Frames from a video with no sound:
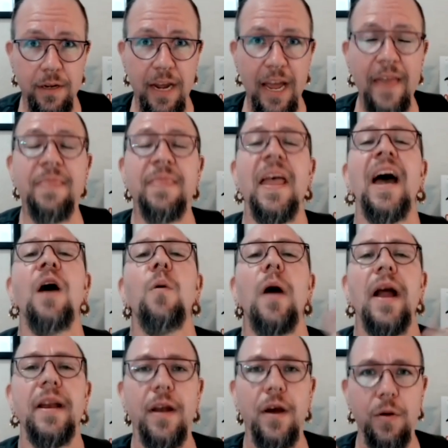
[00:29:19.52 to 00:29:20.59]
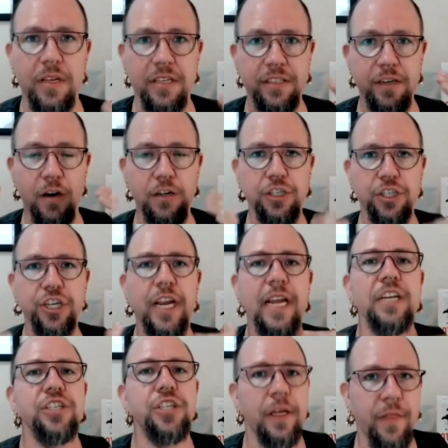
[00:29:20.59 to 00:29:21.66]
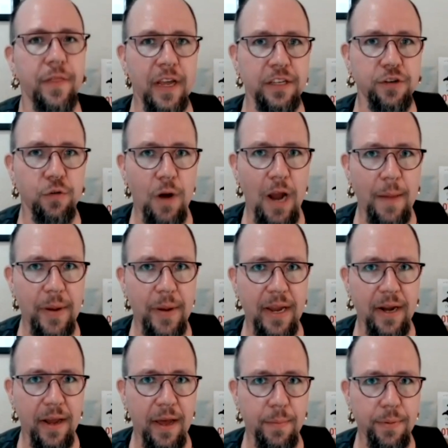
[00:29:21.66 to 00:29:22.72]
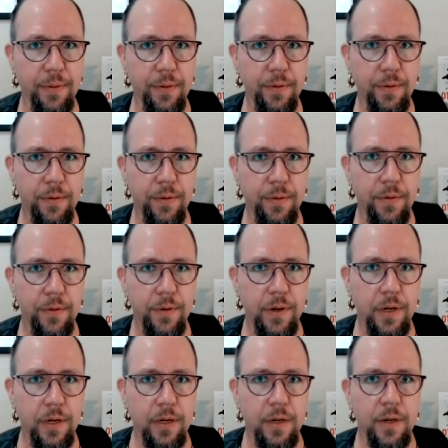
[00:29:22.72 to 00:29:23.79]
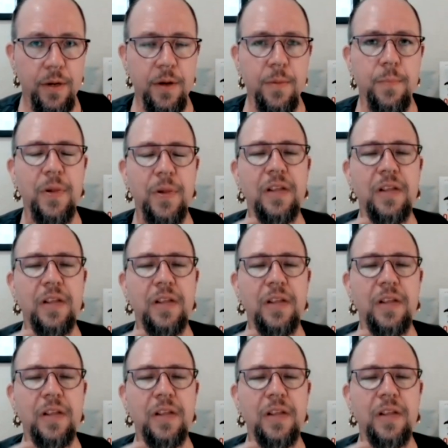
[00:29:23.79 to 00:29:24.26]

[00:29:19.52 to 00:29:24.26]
And now I know to start changing things or wrapping it up. I